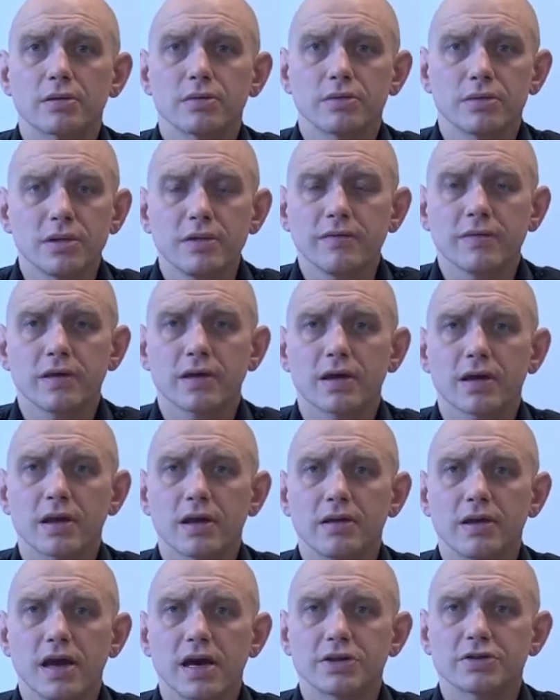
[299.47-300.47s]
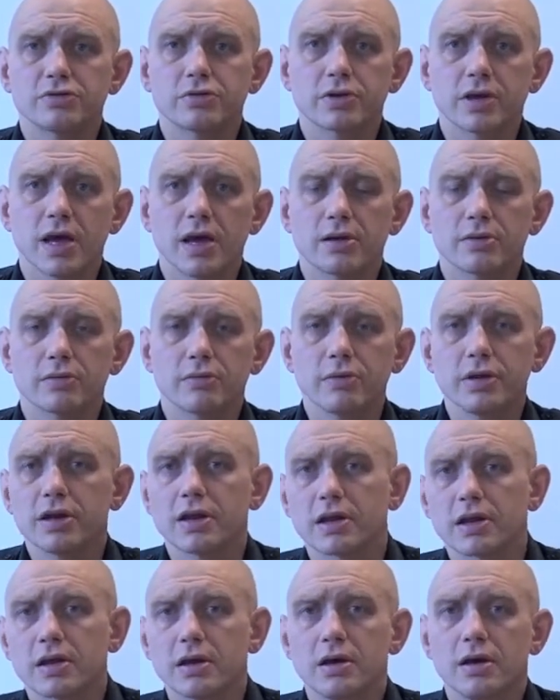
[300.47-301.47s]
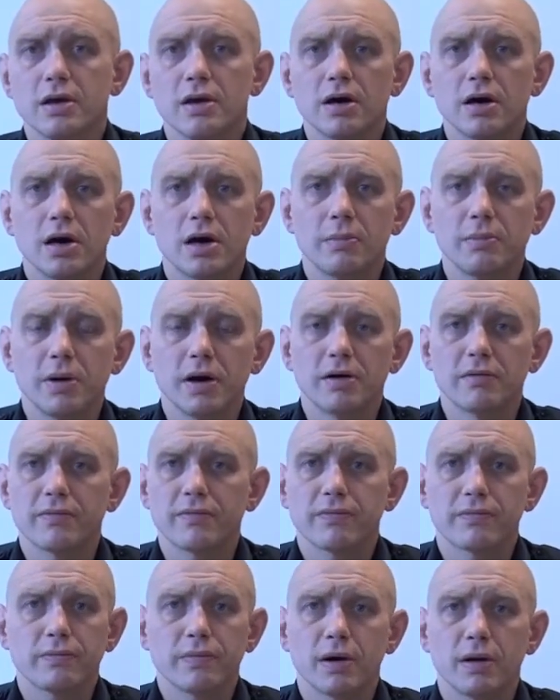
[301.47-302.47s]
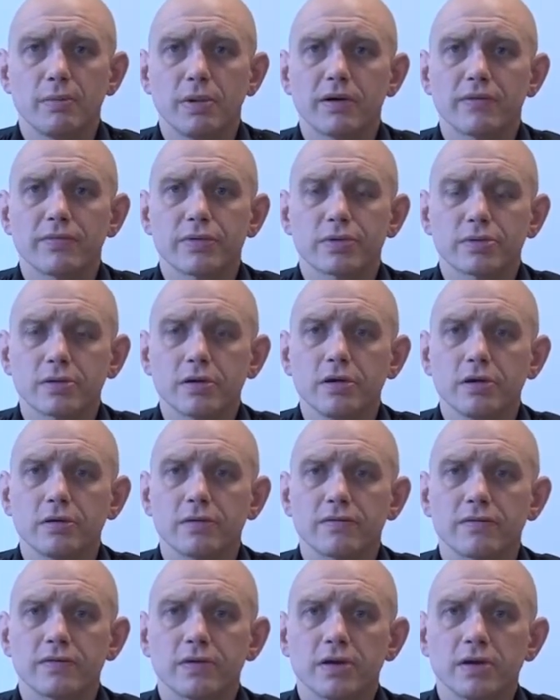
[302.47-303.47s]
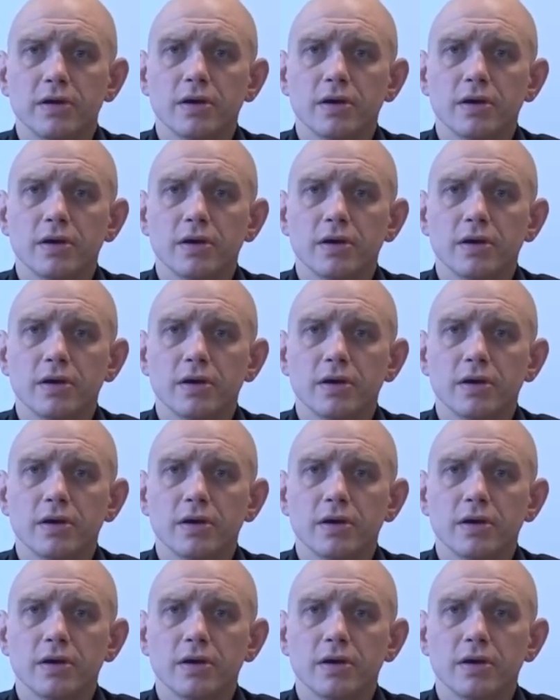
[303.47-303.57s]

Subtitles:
See if you can get a natural gas reading above the stove.